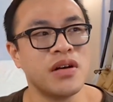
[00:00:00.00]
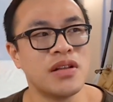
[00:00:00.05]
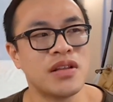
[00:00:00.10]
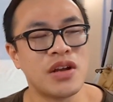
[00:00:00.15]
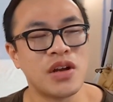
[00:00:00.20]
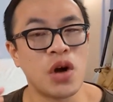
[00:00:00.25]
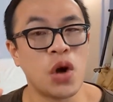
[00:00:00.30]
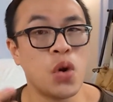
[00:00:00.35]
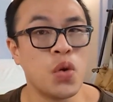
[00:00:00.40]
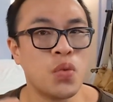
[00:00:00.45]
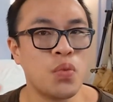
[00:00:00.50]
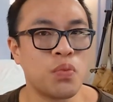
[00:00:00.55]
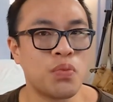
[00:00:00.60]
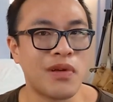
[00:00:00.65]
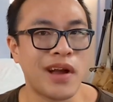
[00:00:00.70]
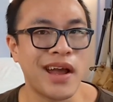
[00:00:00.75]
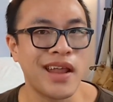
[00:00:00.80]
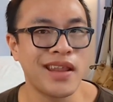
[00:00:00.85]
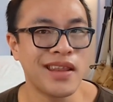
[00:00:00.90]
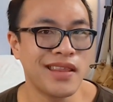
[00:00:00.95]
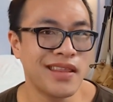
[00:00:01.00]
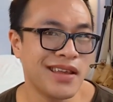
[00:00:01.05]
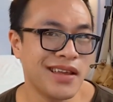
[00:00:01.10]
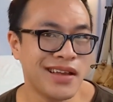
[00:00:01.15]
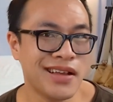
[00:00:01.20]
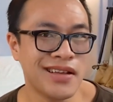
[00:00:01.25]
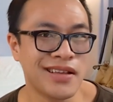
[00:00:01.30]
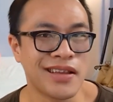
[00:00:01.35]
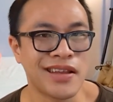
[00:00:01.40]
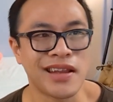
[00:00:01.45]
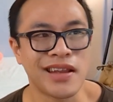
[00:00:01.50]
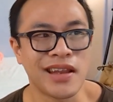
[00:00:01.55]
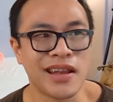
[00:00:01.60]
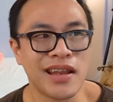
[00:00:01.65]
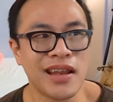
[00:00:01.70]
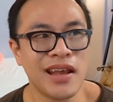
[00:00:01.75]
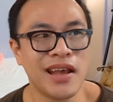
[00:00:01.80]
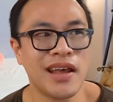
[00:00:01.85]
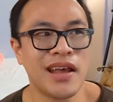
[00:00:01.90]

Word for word: their own brand things and